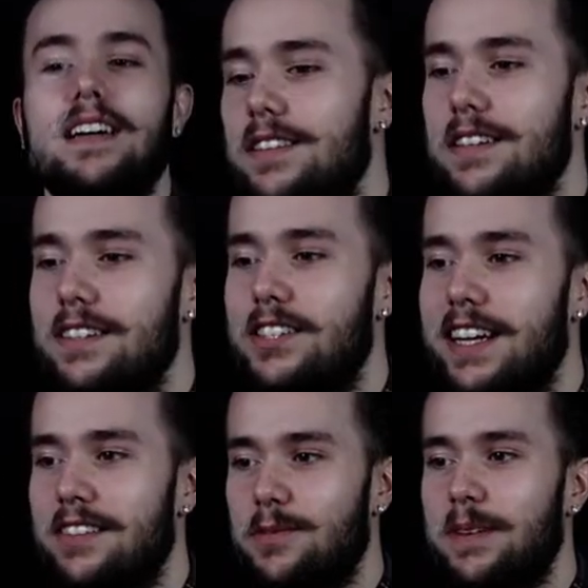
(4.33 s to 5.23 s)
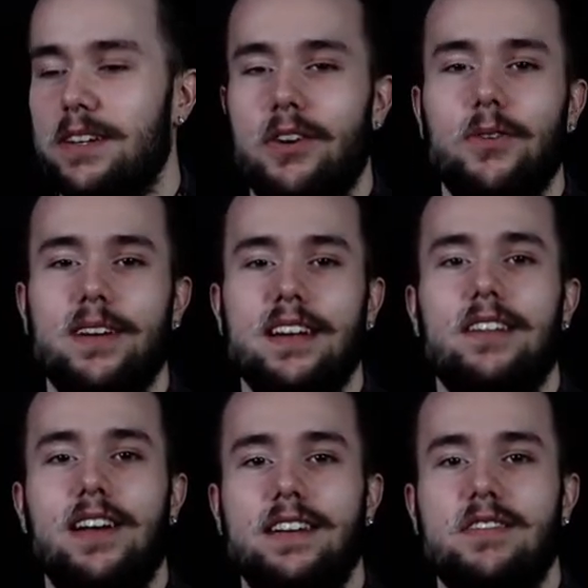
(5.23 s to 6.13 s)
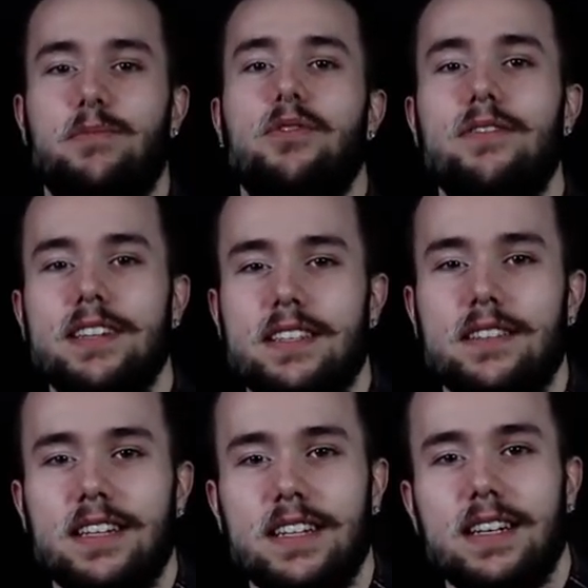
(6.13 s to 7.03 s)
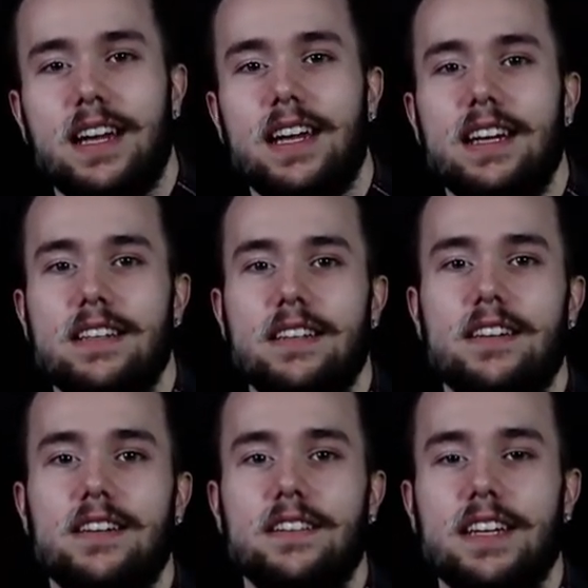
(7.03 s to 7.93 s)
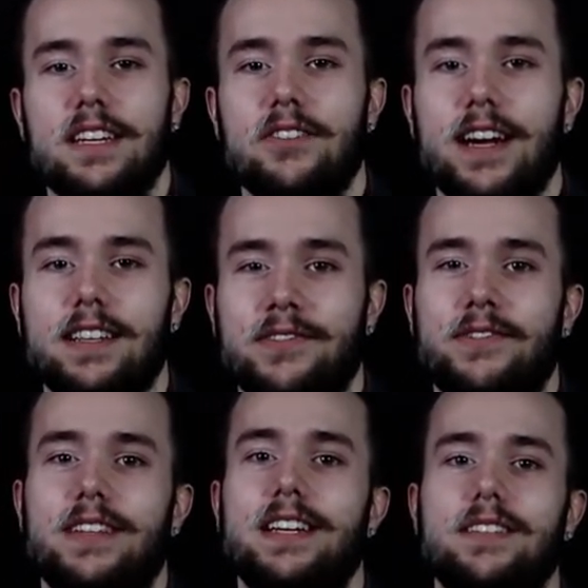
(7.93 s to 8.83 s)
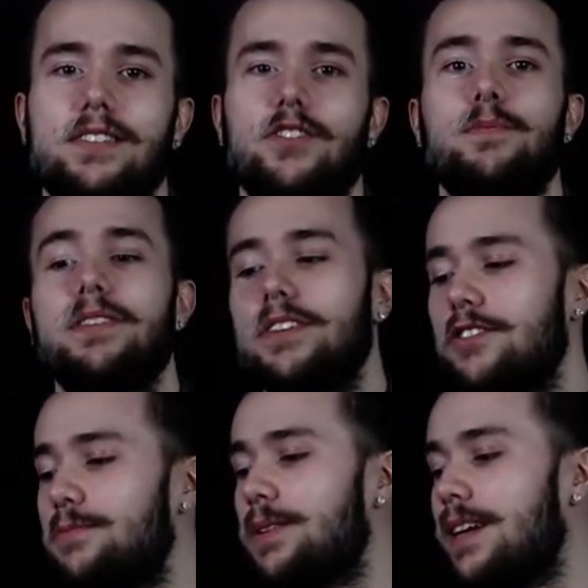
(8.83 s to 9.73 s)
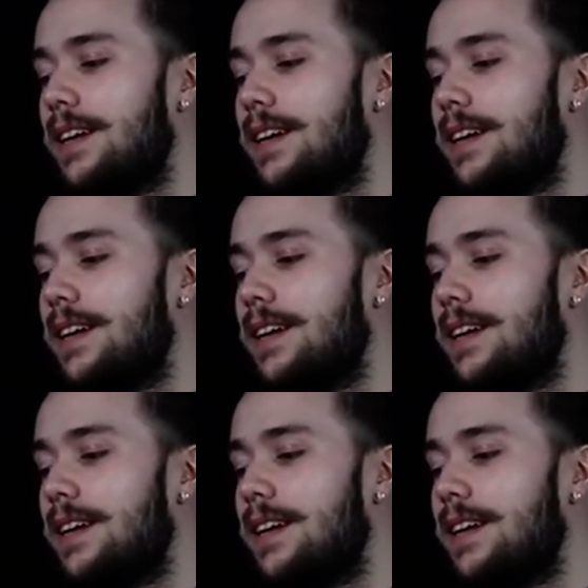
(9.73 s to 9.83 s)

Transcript: The channel's been growing and a lot of support recently, and uh, thank you guys for that. It's super dope.